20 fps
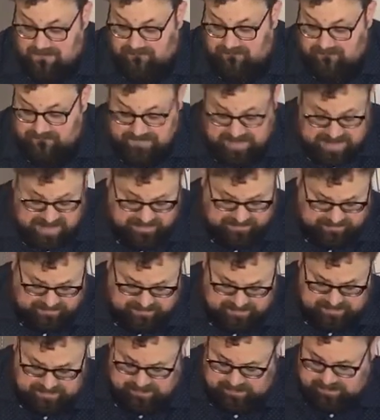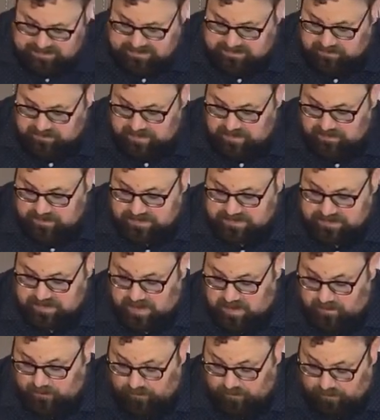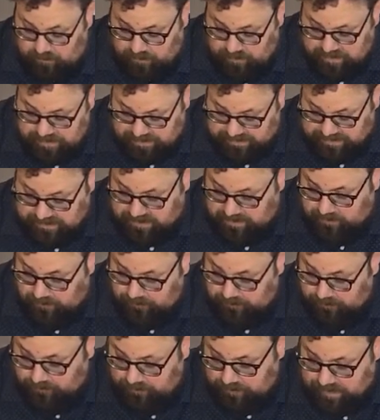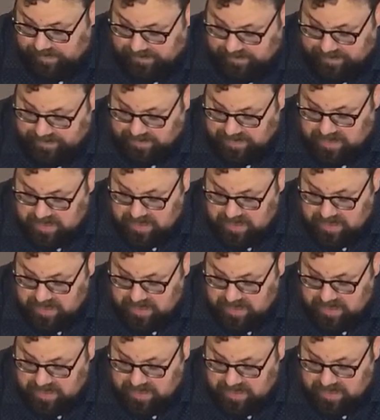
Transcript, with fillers: feet. So it was a really, really